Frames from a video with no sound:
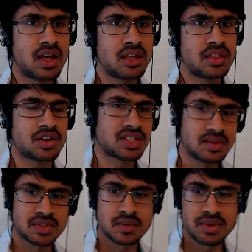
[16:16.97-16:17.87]
there
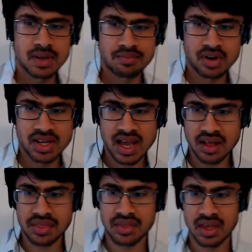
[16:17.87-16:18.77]
seems to be a pretty
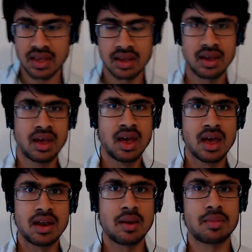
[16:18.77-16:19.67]
healthy
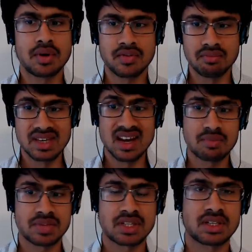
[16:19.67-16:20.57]
number of
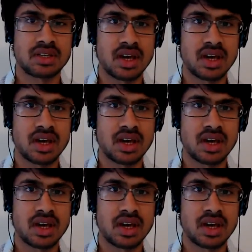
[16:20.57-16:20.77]
meetups.